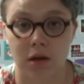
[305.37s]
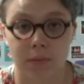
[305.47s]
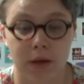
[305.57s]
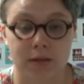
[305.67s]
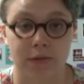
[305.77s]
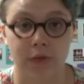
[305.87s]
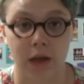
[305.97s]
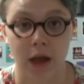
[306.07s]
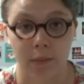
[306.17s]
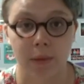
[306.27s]
because if they
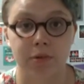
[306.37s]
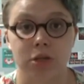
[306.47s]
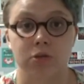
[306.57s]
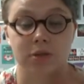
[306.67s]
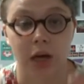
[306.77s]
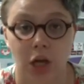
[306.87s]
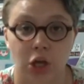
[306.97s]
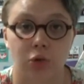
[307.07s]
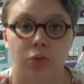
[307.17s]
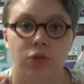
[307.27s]
come up to you and tell
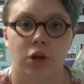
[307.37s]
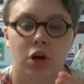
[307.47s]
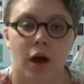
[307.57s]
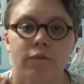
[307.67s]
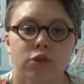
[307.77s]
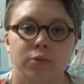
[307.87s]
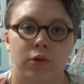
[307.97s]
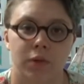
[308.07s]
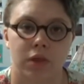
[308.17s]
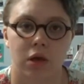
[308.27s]
you they're
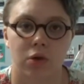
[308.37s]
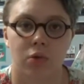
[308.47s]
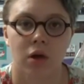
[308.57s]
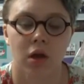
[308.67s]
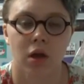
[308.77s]
comfortable with you,